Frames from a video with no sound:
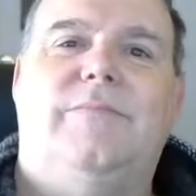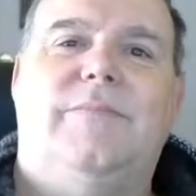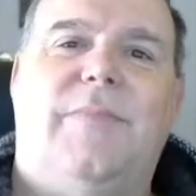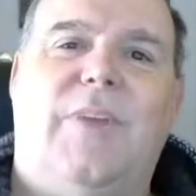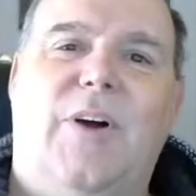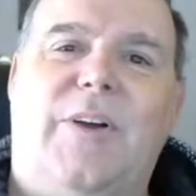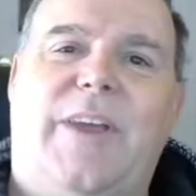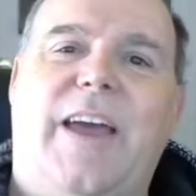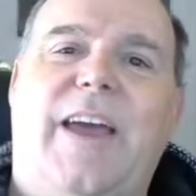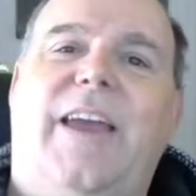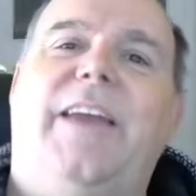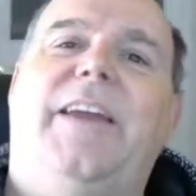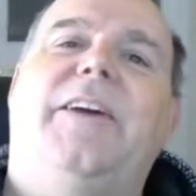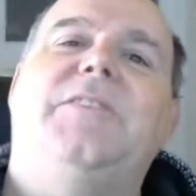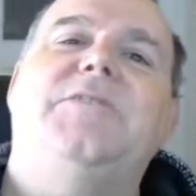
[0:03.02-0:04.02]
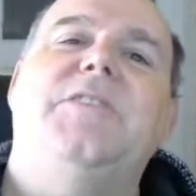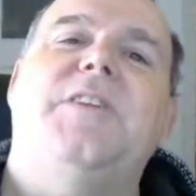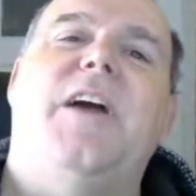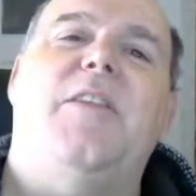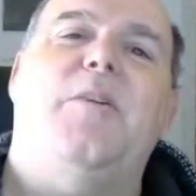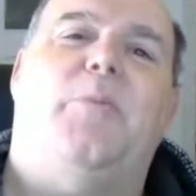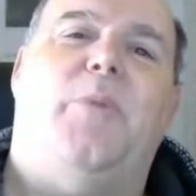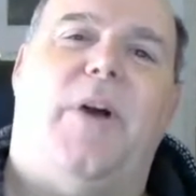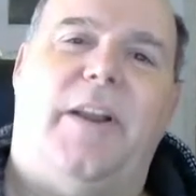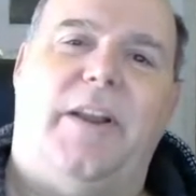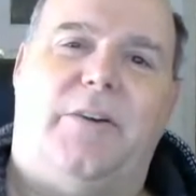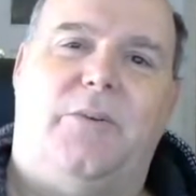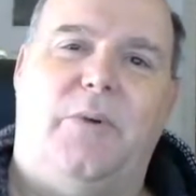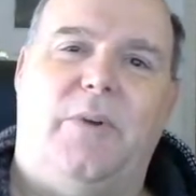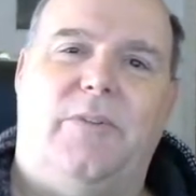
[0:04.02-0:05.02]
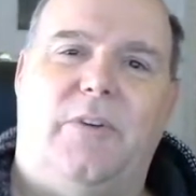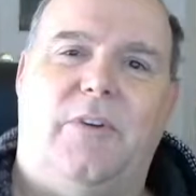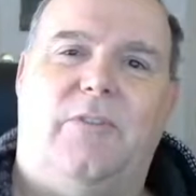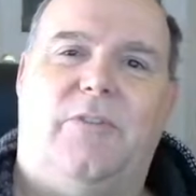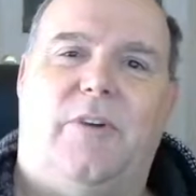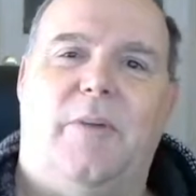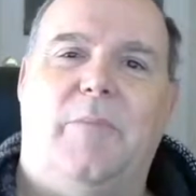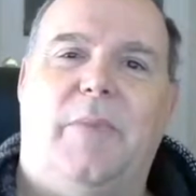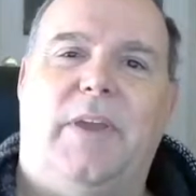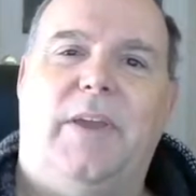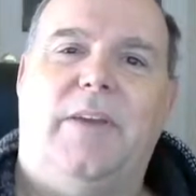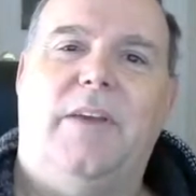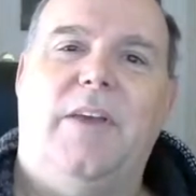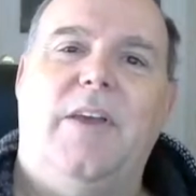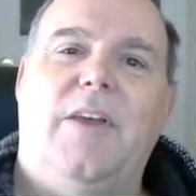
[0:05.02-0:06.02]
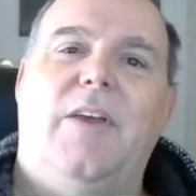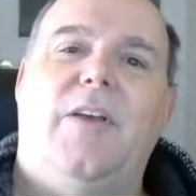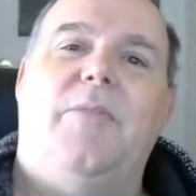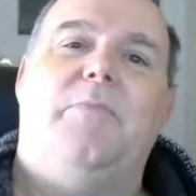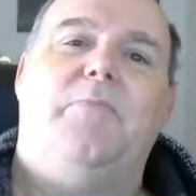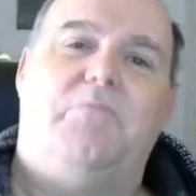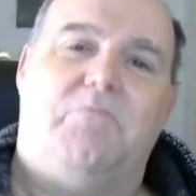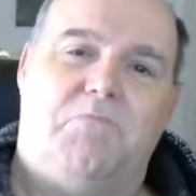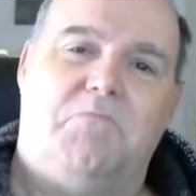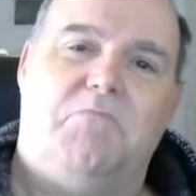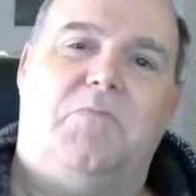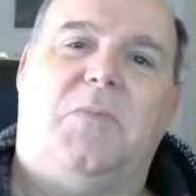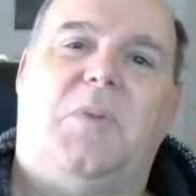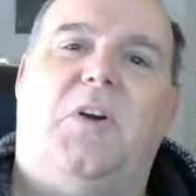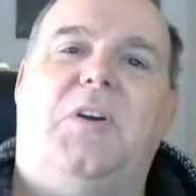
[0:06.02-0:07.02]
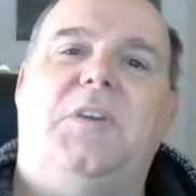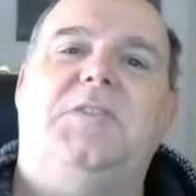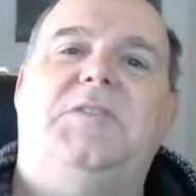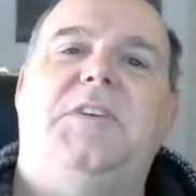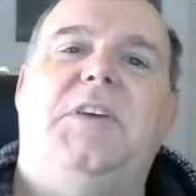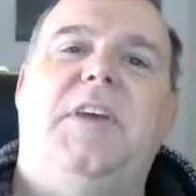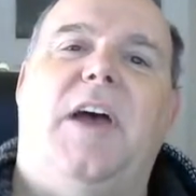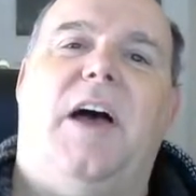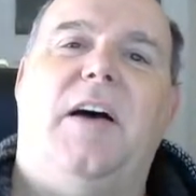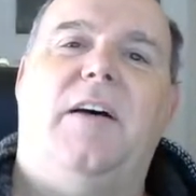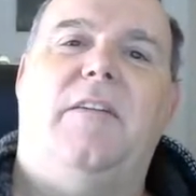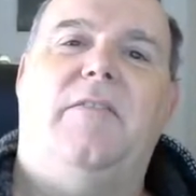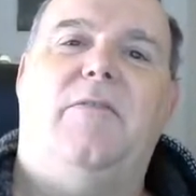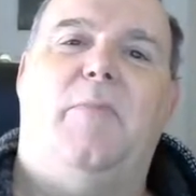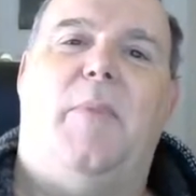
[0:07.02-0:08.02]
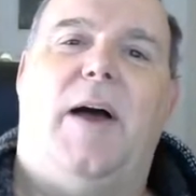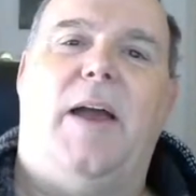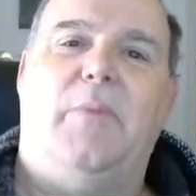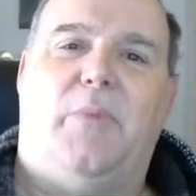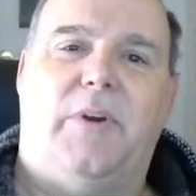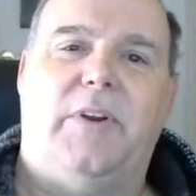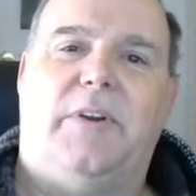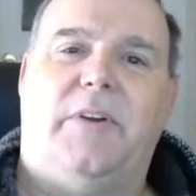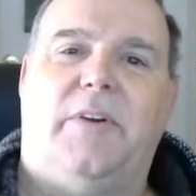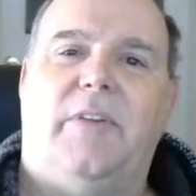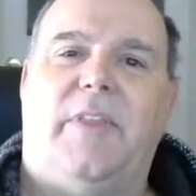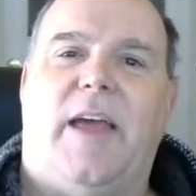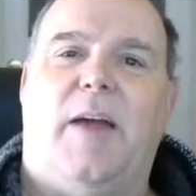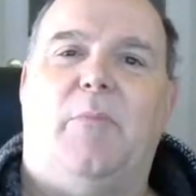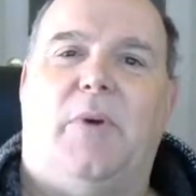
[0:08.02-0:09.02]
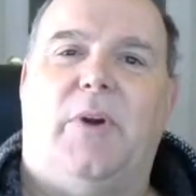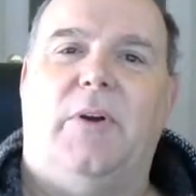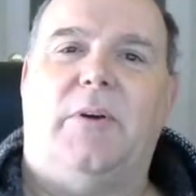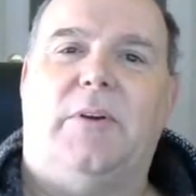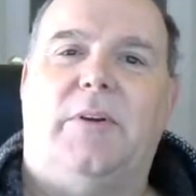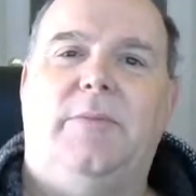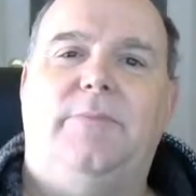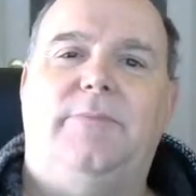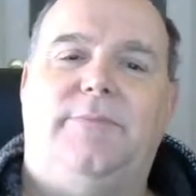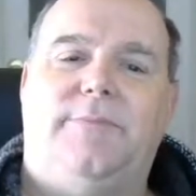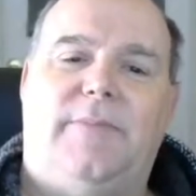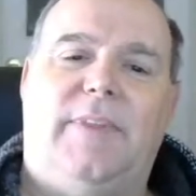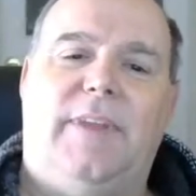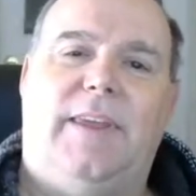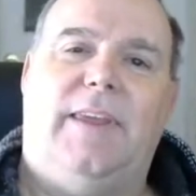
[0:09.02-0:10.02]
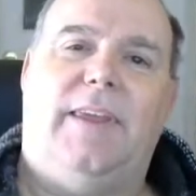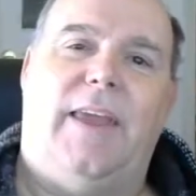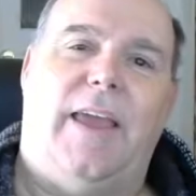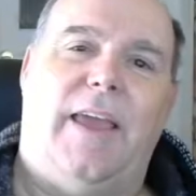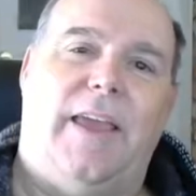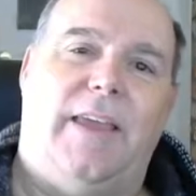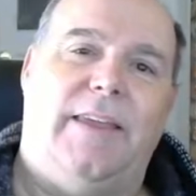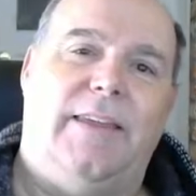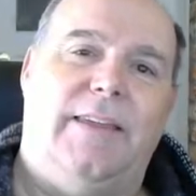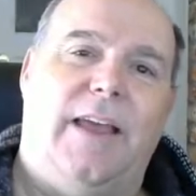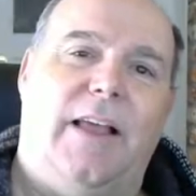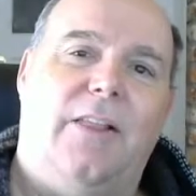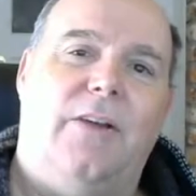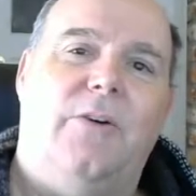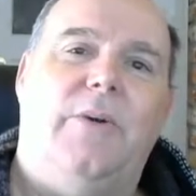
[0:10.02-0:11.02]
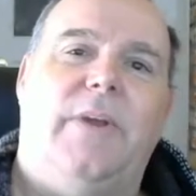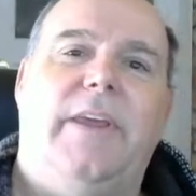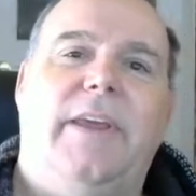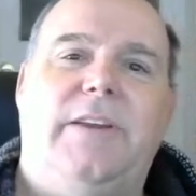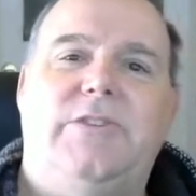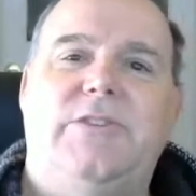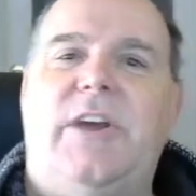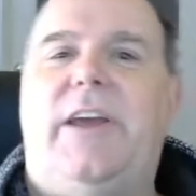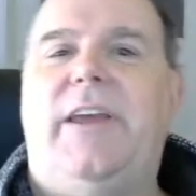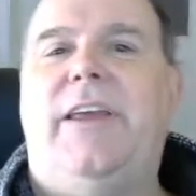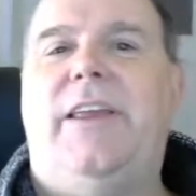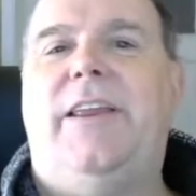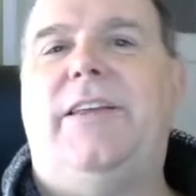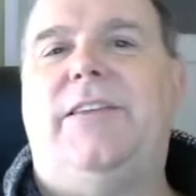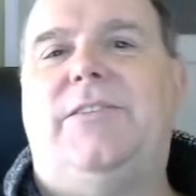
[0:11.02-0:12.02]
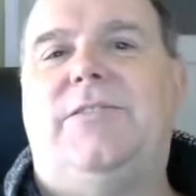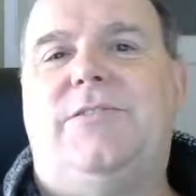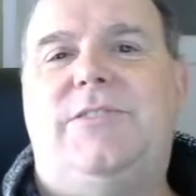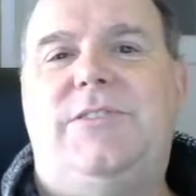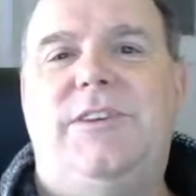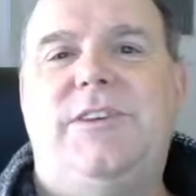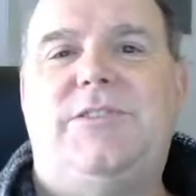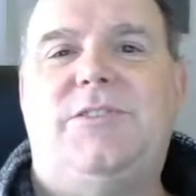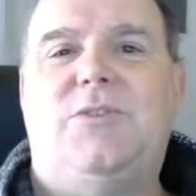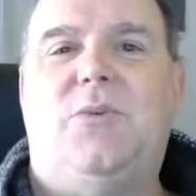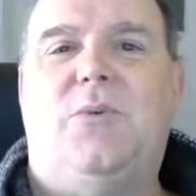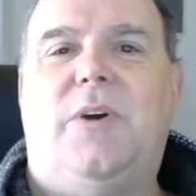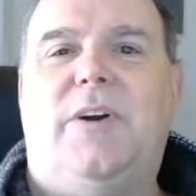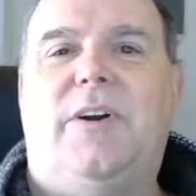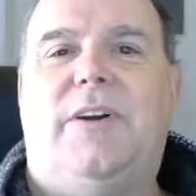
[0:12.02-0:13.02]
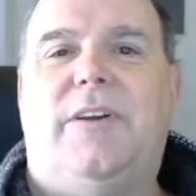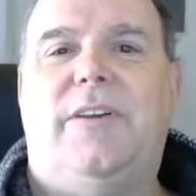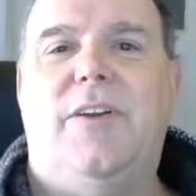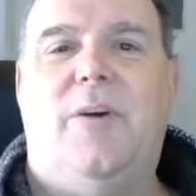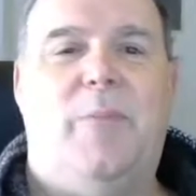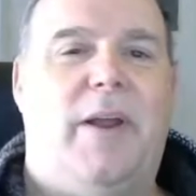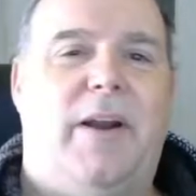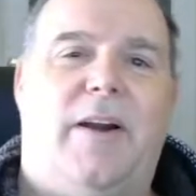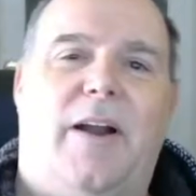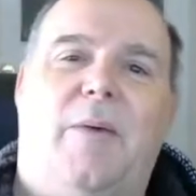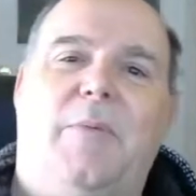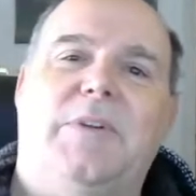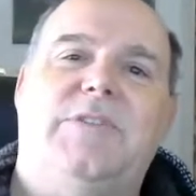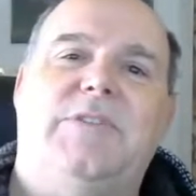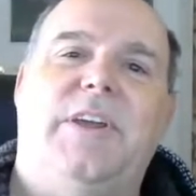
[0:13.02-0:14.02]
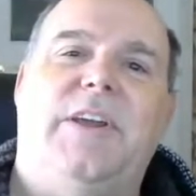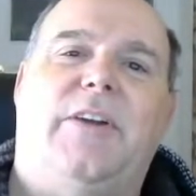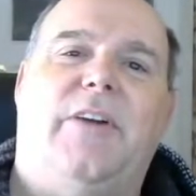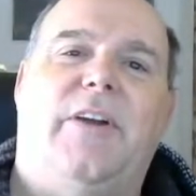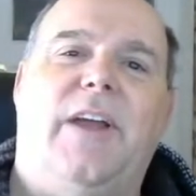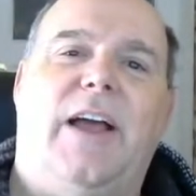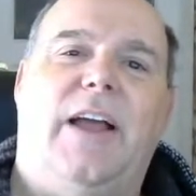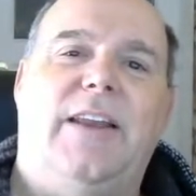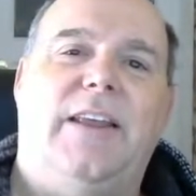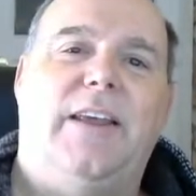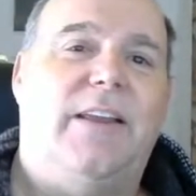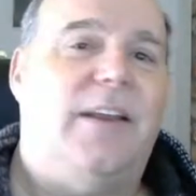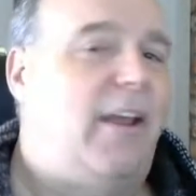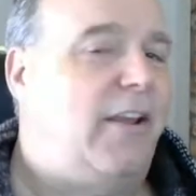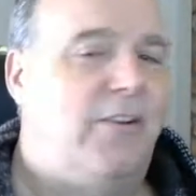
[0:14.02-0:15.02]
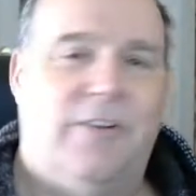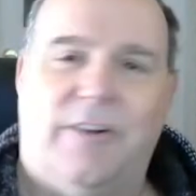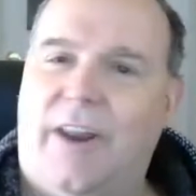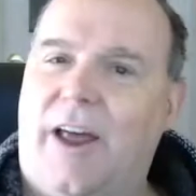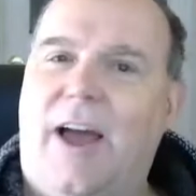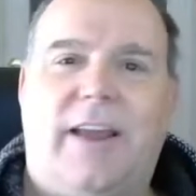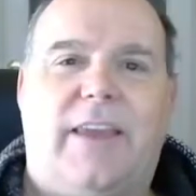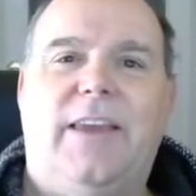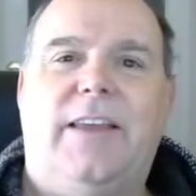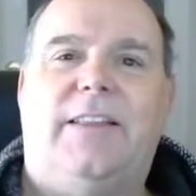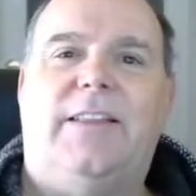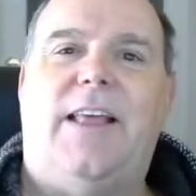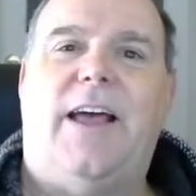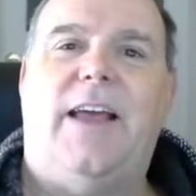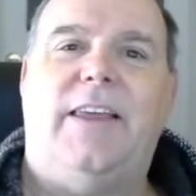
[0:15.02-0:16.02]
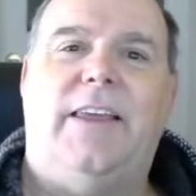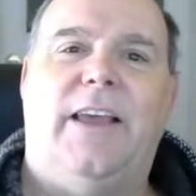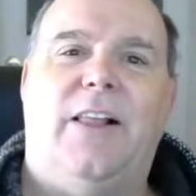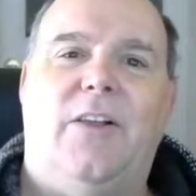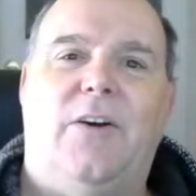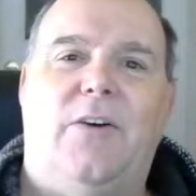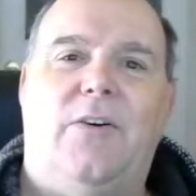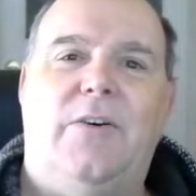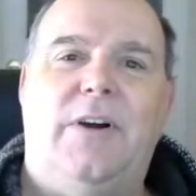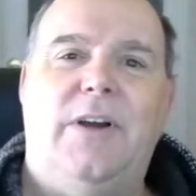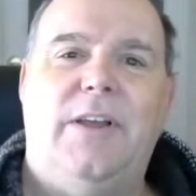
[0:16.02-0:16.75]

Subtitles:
Okay, here's another product review from me, courtesy of my printer that broke. The yellow inkjet in it ceased to work. No matter how much tinkering I did, I could not get that yellow